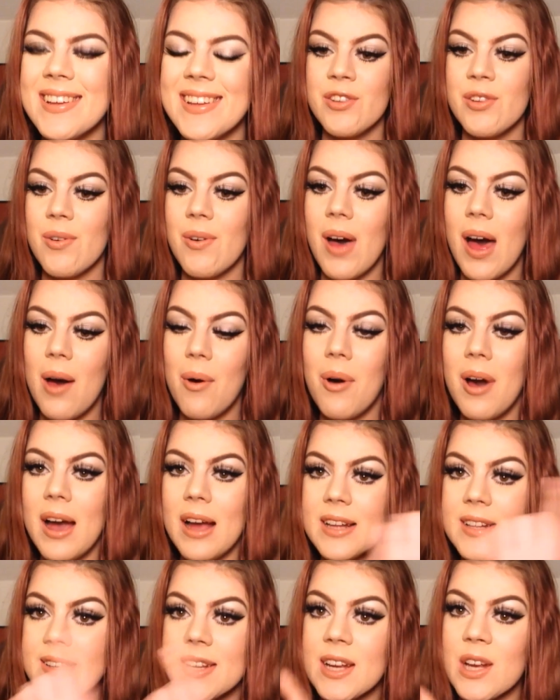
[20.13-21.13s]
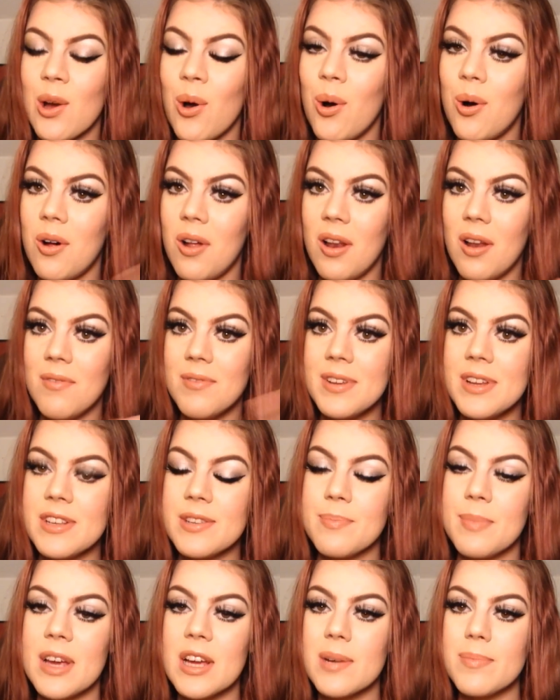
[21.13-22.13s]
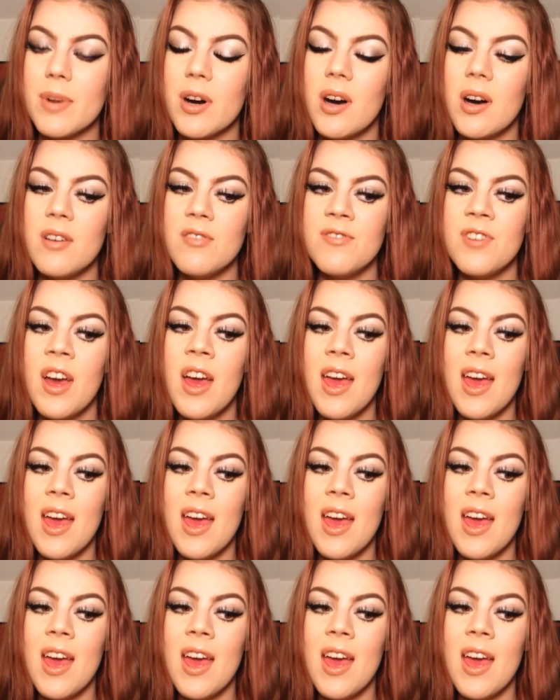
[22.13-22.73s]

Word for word: So how I take all of this makeup off